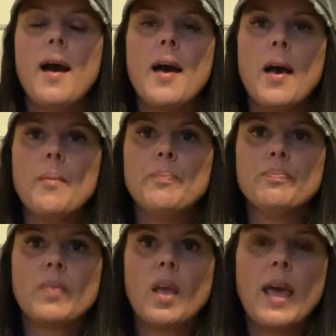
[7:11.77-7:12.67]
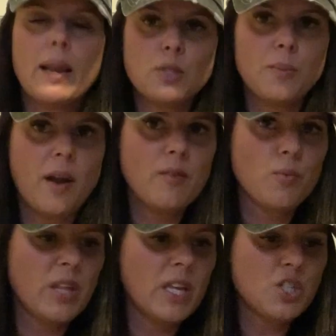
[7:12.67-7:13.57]
And so I'm not even
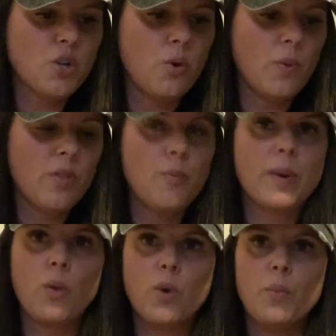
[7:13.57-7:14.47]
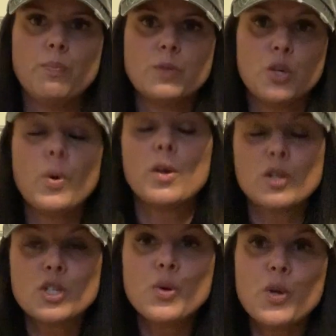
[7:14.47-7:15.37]
really going to show it with you, but I will
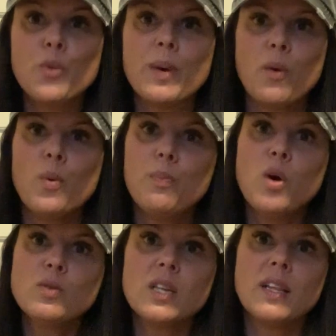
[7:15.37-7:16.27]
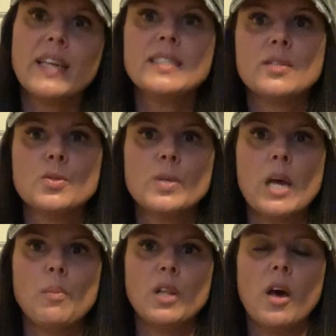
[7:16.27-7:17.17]
but I will post a link to it
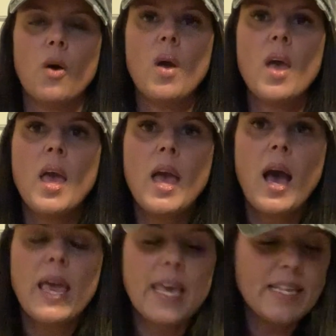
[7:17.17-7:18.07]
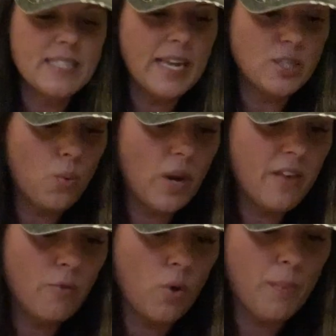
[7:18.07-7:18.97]
down below. It is a
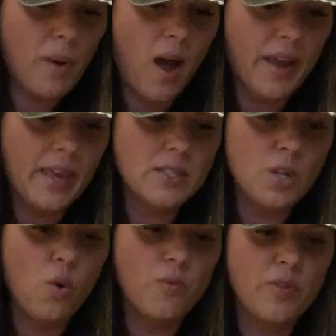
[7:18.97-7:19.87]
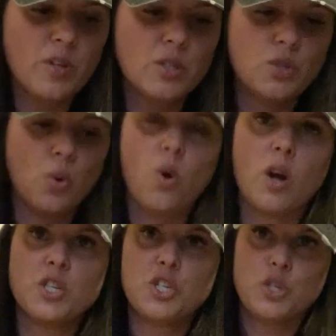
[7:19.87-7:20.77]
24 pocket over the
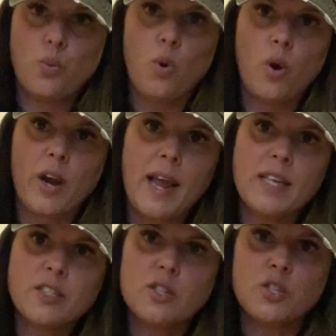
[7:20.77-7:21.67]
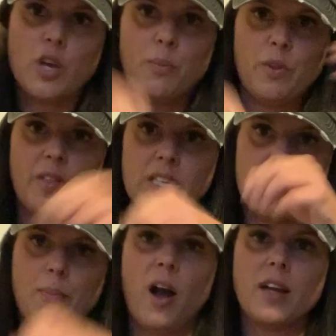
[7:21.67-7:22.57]
door shoe organizer. So you can put things in
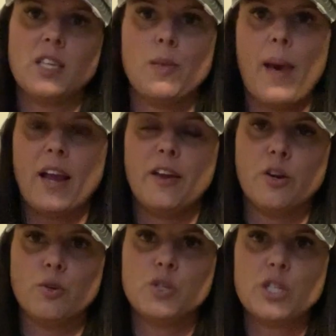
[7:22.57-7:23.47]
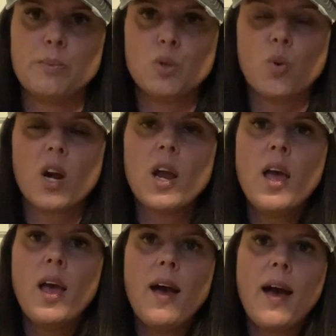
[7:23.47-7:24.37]
the pockets on the back of your cruise ship door.
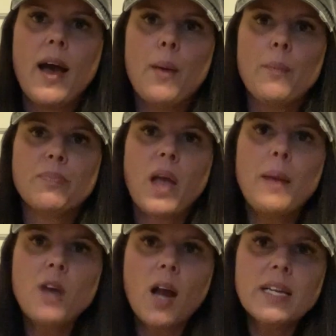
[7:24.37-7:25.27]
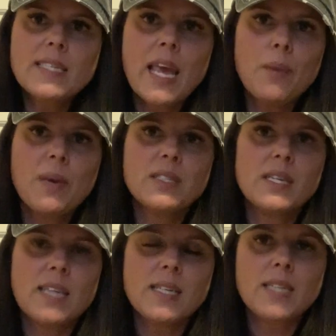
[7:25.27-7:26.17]
I'm not going to take it because it
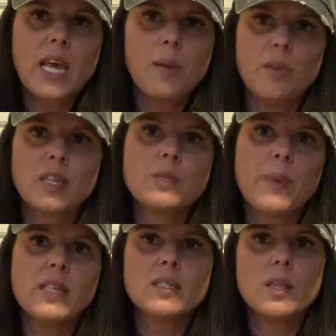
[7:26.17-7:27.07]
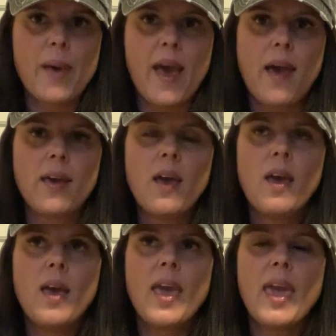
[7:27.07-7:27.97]
does take up a lot of space in the bag.
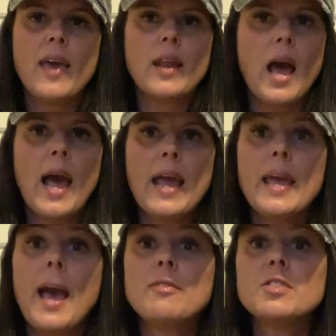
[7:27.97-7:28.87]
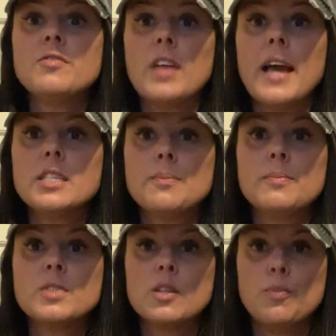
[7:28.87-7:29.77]
And I have to fly
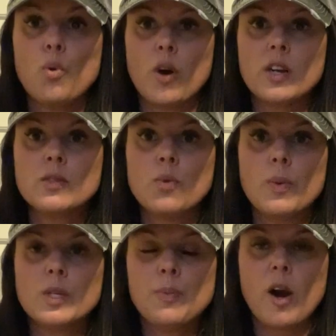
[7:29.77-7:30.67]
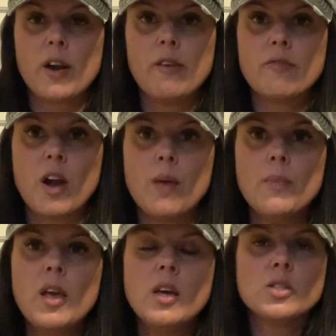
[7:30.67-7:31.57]
to the port where we're departing
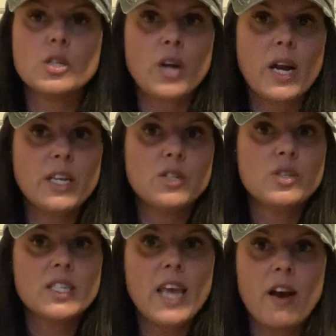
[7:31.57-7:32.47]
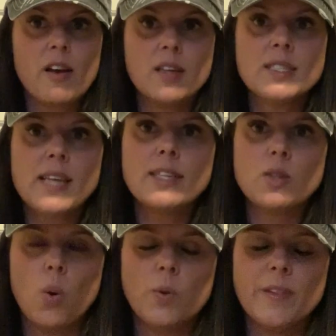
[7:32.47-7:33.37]
from. So I try to do just carry-on size
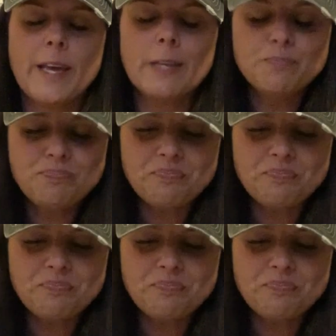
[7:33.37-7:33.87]
only.